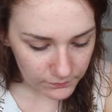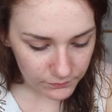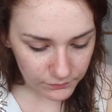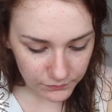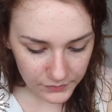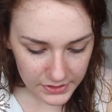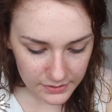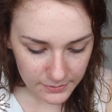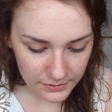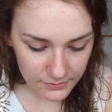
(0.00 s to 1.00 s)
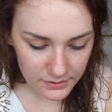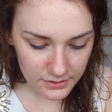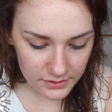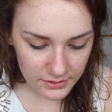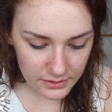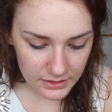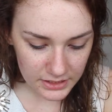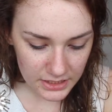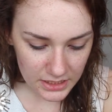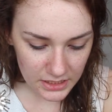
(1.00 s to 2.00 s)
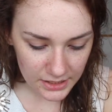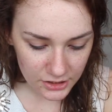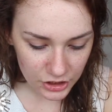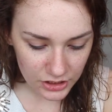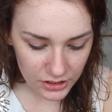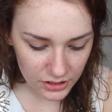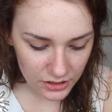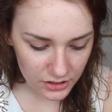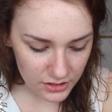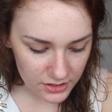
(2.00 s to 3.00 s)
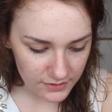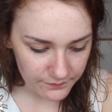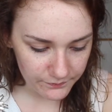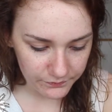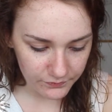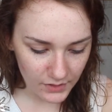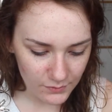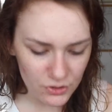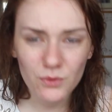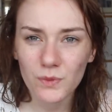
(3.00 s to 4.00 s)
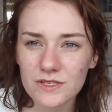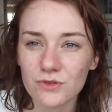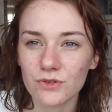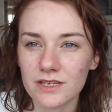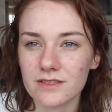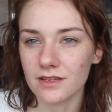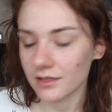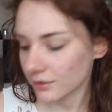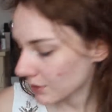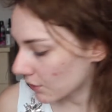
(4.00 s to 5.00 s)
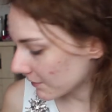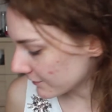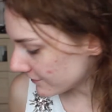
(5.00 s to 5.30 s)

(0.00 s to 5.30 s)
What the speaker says: gosh. It smells delicious. I'm trying to whiz through this so then I can put it on my